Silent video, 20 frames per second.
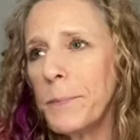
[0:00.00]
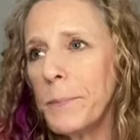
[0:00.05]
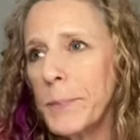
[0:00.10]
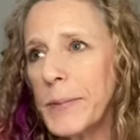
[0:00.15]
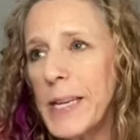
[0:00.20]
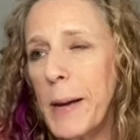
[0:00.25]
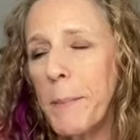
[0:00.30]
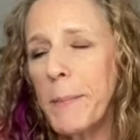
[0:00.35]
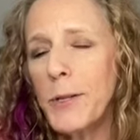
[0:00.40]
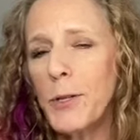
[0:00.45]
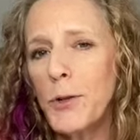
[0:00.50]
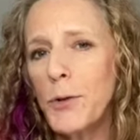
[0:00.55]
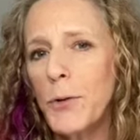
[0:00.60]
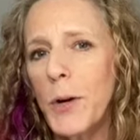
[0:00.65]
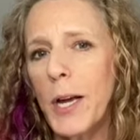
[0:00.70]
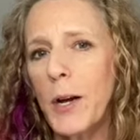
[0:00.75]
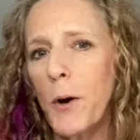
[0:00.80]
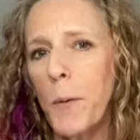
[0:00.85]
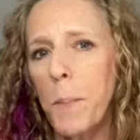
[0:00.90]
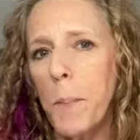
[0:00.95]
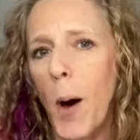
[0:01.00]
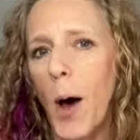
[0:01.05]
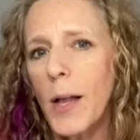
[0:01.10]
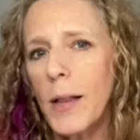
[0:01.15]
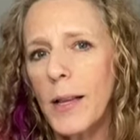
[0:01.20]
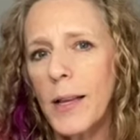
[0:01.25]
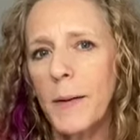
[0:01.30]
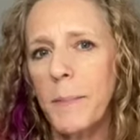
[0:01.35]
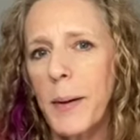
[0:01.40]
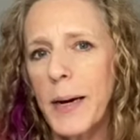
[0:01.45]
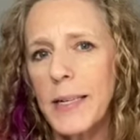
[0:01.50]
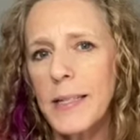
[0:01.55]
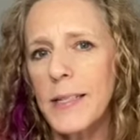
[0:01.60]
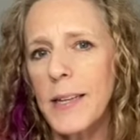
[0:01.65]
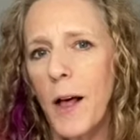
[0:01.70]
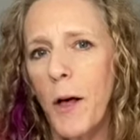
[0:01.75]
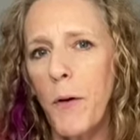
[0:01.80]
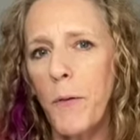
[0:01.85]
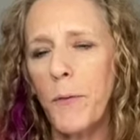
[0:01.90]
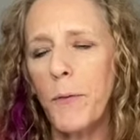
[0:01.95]
demonstrate or model it
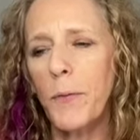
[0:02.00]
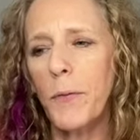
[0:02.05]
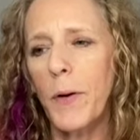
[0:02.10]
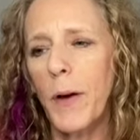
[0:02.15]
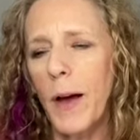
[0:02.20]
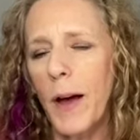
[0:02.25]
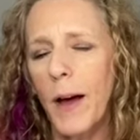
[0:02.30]
myself